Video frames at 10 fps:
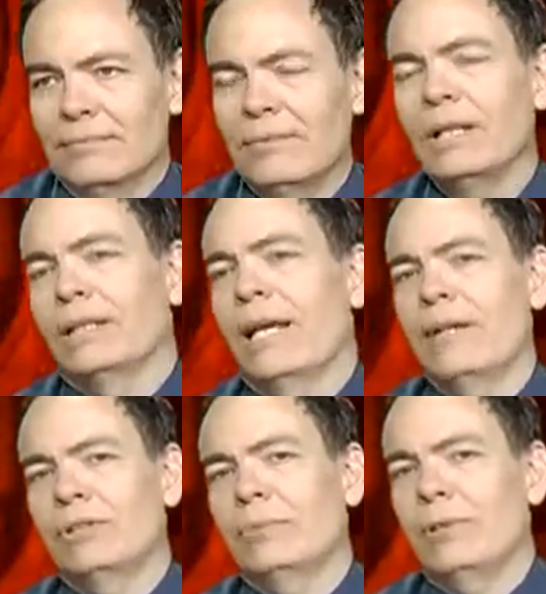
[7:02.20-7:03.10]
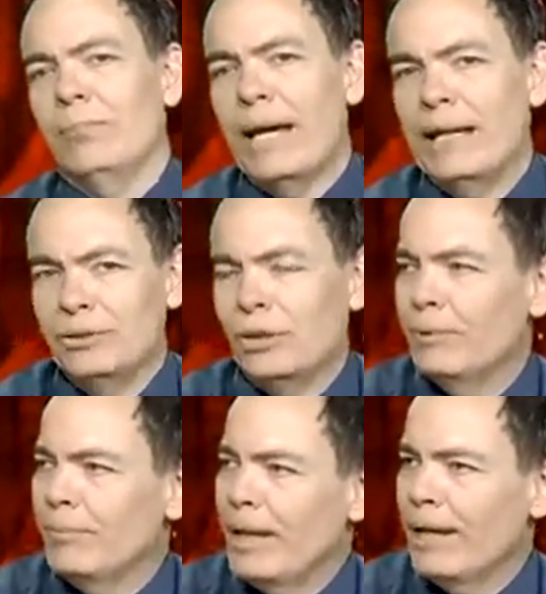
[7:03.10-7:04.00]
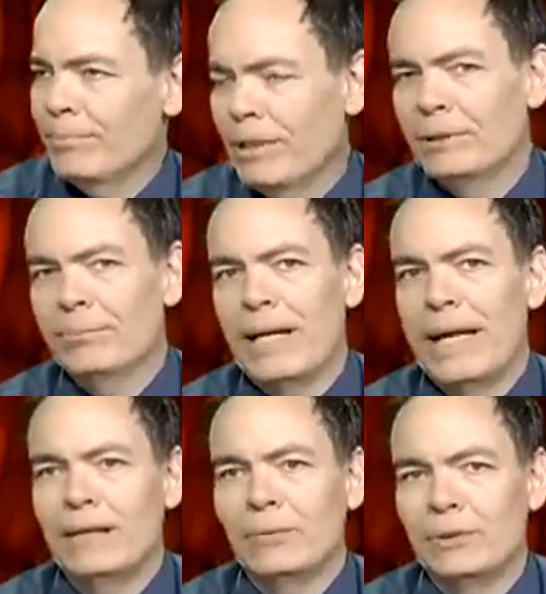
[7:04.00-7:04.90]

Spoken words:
Right, KfW Bank, German bank, public bank,